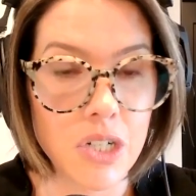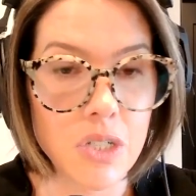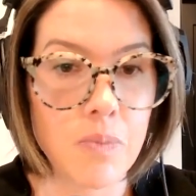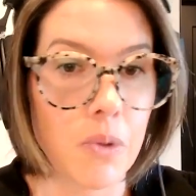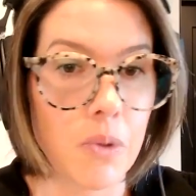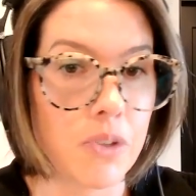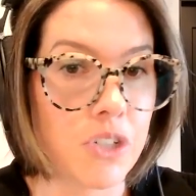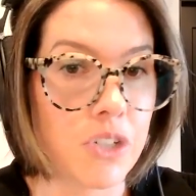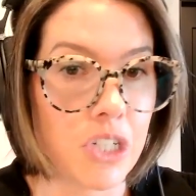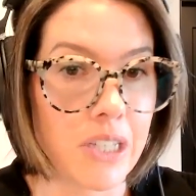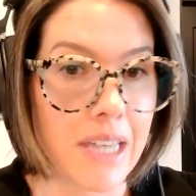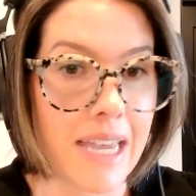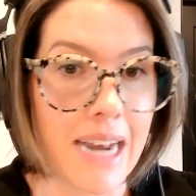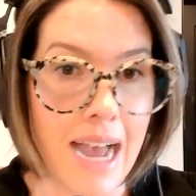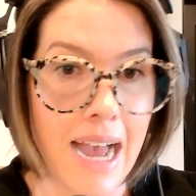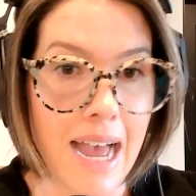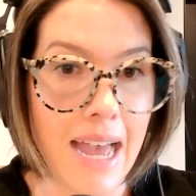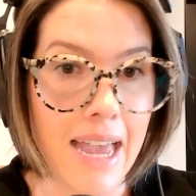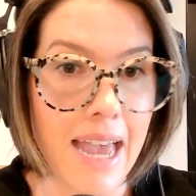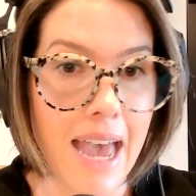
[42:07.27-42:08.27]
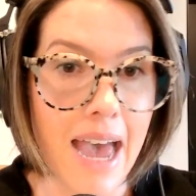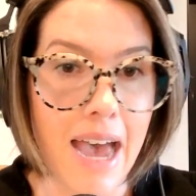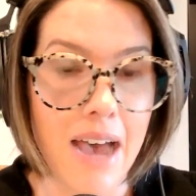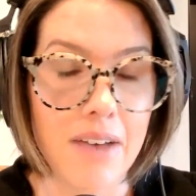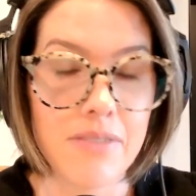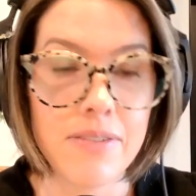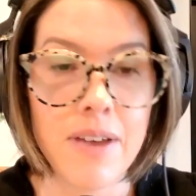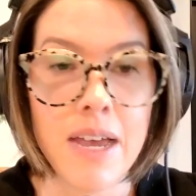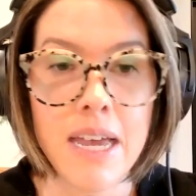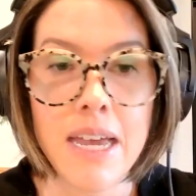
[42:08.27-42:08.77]
Both Jillian and I
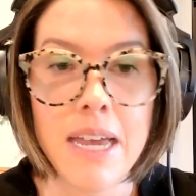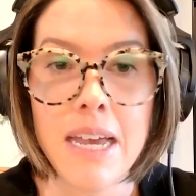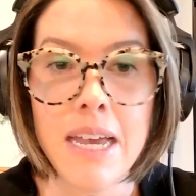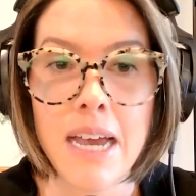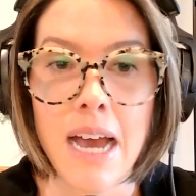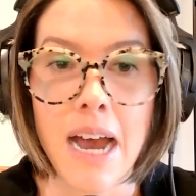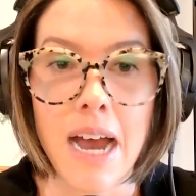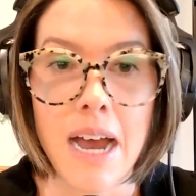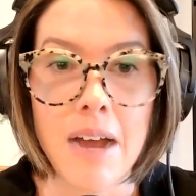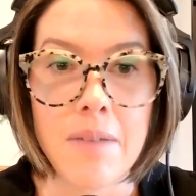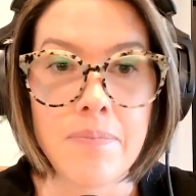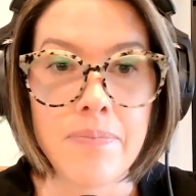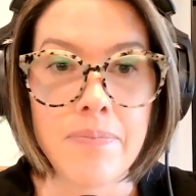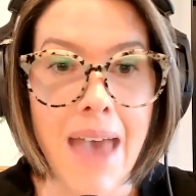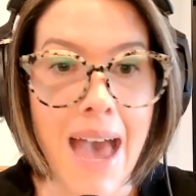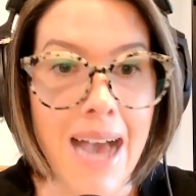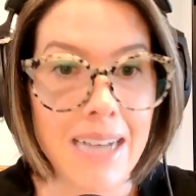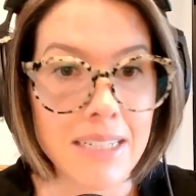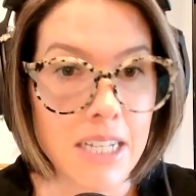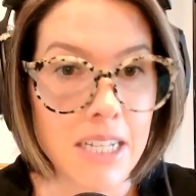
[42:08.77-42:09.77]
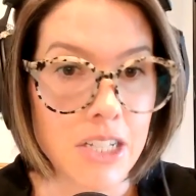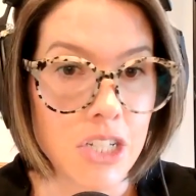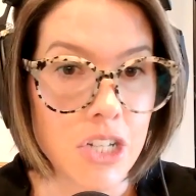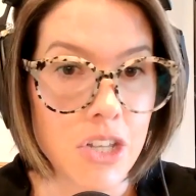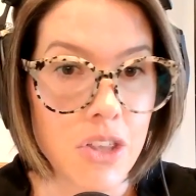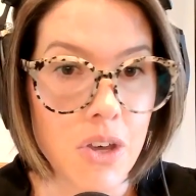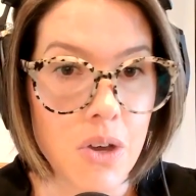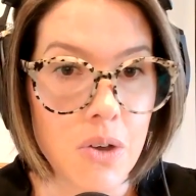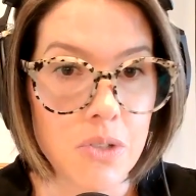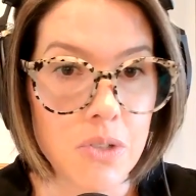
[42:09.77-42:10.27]
have access to
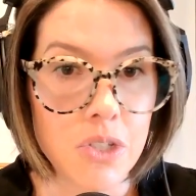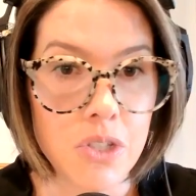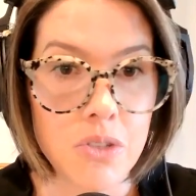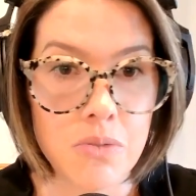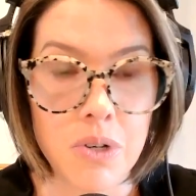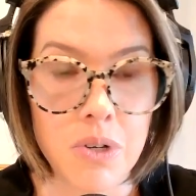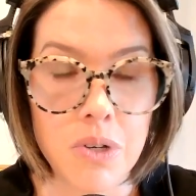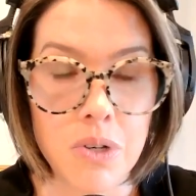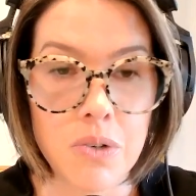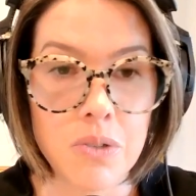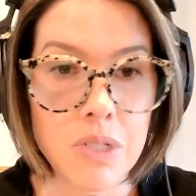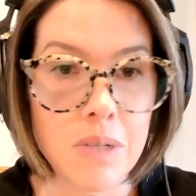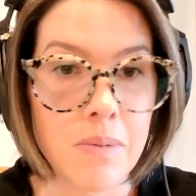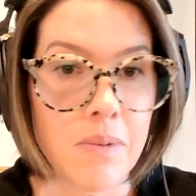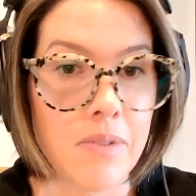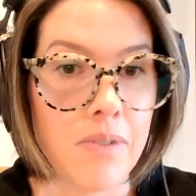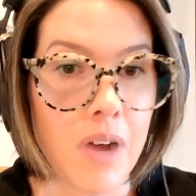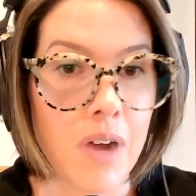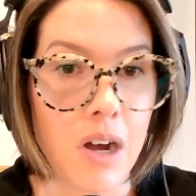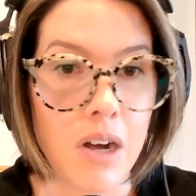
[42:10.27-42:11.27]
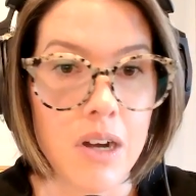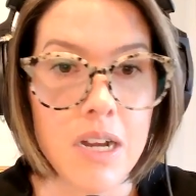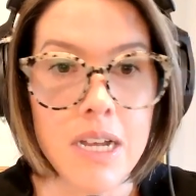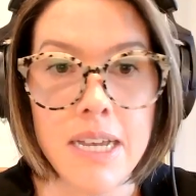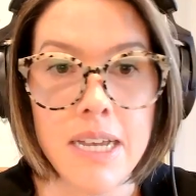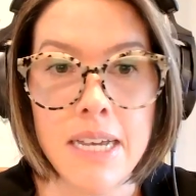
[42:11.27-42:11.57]
those through some of our